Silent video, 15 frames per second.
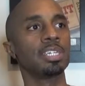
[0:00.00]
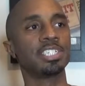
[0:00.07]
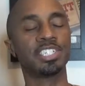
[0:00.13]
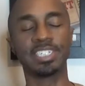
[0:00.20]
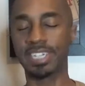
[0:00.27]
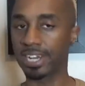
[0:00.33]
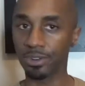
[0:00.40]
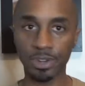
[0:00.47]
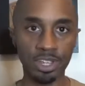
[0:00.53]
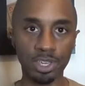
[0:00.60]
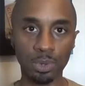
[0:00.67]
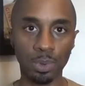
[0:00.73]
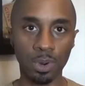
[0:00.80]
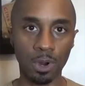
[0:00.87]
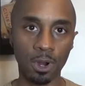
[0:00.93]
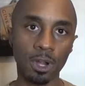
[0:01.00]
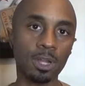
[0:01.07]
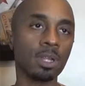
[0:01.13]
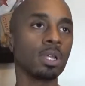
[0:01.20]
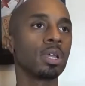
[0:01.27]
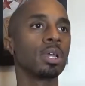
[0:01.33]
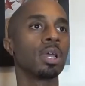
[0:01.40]
cheering you
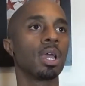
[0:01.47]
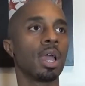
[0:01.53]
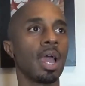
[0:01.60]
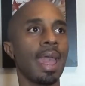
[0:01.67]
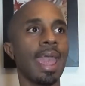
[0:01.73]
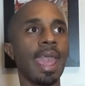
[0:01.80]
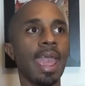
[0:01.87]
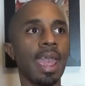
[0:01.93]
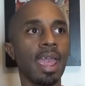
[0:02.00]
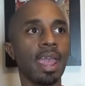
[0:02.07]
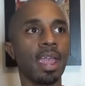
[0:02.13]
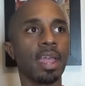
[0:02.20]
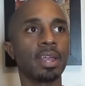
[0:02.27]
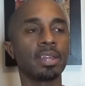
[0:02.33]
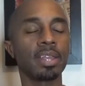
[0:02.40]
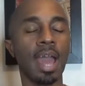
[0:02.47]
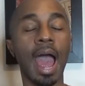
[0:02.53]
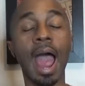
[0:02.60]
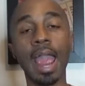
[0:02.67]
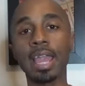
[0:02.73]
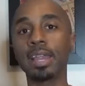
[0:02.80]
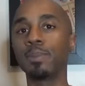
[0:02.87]
on, and
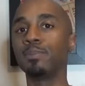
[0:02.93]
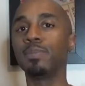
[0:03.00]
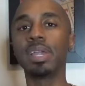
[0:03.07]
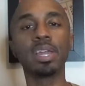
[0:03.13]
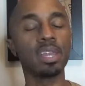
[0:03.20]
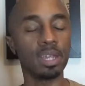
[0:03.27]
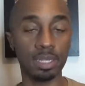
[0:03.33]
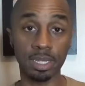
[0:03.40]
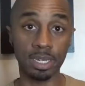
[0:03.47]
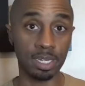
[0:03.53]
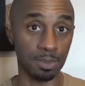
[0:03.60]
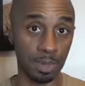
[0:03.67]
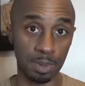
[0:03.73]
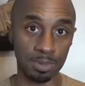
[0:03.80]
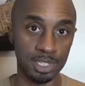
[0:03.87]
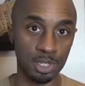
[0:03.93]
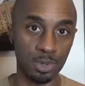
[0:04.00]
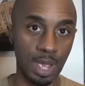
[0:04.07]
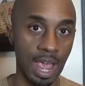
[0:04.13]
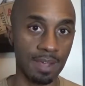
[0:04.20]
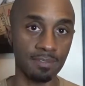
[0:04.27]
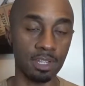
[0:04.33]
I immediately come up to
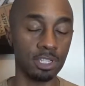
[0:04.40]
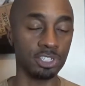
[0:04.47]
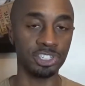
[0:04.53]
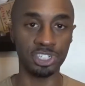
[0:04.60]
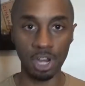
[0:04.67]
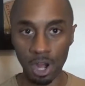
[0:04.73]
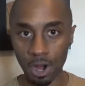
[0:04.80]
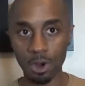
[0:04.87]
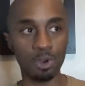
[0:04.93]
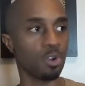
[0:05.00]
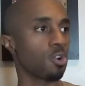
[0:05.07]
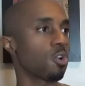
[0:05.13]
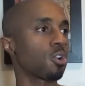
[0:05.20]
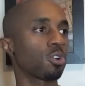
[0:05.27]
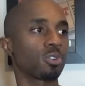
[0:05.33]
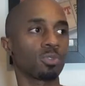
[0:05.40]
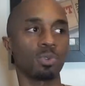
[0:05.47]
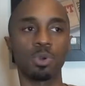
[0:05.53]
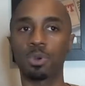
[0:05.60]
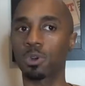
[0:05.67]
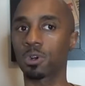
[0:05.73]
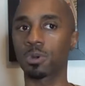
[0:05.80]
you after the show
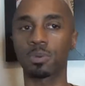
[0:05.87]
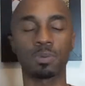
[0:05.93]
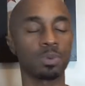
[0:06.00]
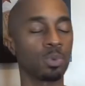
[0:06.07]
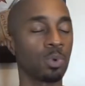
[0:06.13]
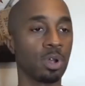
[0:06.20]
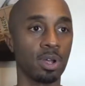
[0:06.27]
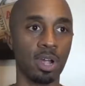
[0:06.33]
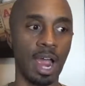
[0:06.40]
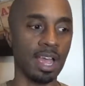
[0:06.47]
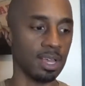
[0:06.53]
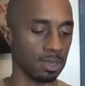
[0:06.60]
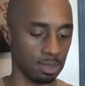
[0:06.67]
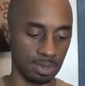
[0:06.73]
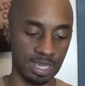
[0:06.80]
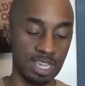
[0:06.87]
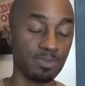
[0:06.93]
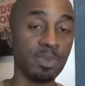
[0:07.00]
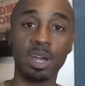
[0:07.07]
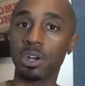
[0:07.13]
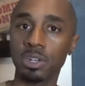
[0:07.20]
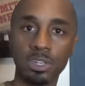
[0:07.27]
or I
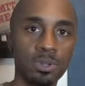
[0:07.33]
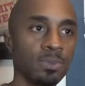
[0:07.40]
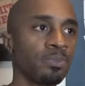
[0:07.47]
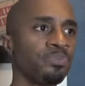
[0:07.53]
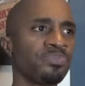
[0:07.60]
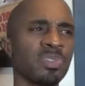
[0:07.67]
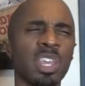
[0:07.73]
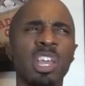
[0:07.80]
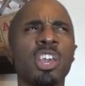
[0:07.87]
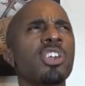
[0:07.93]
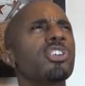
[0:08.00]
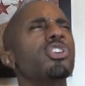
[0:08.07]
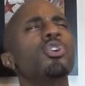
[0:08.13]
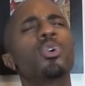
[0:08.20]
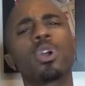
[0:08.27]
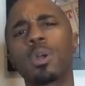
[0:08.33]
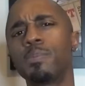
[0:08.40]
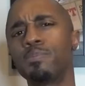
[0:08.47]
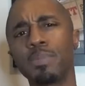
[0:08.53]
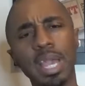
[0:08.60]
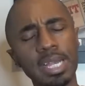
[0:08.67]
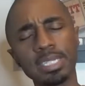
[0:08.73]
email you. You are
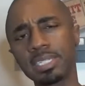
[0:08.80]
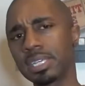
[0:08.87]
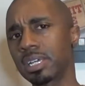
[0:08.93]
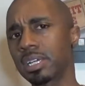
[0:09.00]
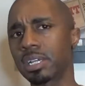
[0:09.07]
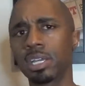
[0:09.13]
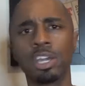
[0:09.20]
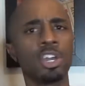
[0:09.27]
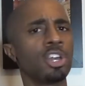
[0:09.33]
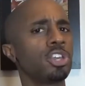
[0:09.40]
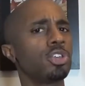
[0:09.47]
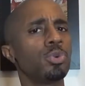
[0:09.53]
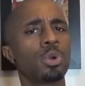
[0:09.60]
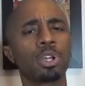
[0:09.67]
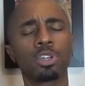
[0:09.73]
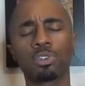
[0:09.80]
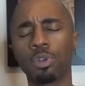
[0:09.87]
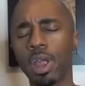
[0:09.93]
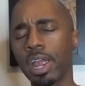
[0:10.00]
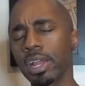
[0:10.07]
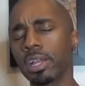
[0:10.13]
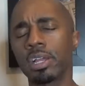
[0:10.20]
amazing. You are
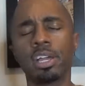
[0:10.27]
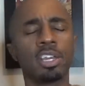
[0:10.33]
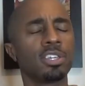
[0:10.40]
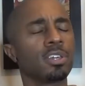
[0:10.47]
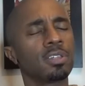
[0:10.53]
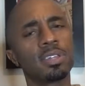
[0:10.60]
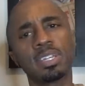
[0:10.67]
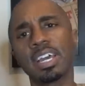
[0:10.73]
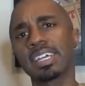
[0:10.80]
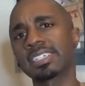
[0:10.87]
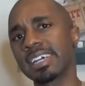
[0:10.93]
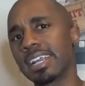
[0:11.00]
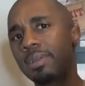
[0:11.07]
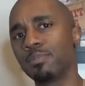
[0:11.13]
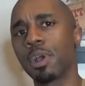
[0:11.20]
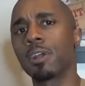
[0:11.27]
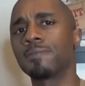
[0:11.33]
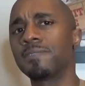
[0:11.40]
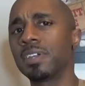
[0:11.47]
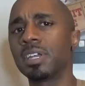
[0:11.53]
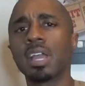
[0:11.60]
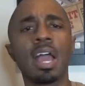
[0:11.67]
great. You're the next Eddie
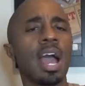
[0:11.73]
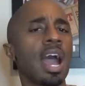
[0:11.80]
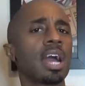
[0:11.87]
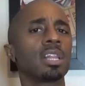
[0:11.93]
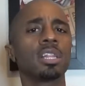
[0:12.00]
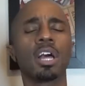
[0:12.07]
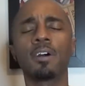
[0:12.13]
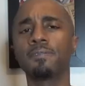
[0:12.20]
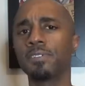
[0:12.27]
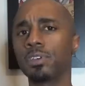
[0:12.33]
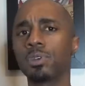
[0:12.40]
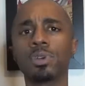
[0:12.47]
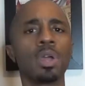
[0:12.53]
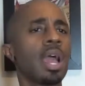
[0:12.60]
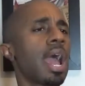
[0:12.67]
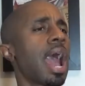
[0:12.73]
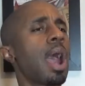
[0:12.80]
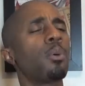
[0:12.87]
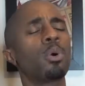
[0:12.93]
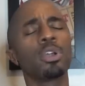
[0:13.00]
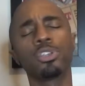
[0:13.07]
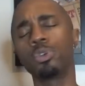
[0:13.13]
Murphy. I love you.
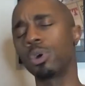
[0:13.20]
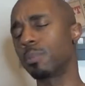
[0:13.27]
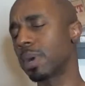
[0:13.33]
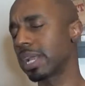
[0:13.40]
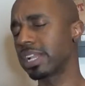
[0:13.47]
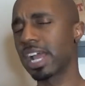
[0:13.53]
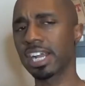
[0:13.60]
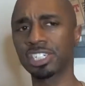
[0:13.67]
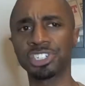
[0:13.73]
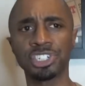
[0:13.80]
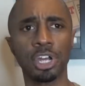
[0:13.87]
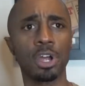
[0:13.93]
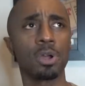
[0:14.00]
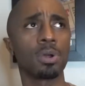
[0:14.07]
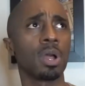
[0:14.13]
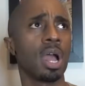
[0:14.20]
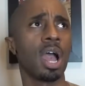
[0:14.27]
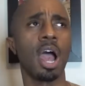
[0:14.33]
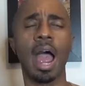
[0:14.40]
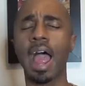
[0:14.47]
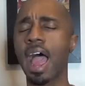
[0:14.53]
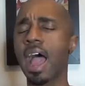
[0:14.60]
I want you on my next show.
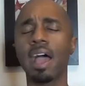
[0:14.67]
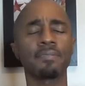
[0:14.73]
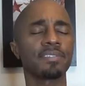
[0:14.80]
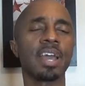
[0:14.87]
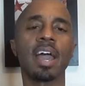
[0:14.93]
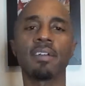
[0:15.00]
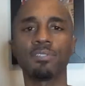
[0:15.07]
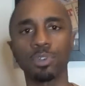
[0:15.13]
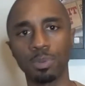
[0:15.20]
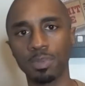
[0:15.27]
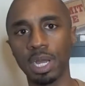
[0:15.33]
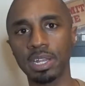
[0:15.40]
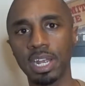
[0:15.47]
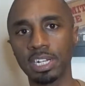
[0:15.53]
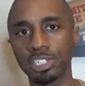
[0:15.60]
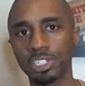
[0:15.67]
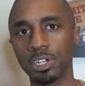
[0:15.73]
I have to have you on my next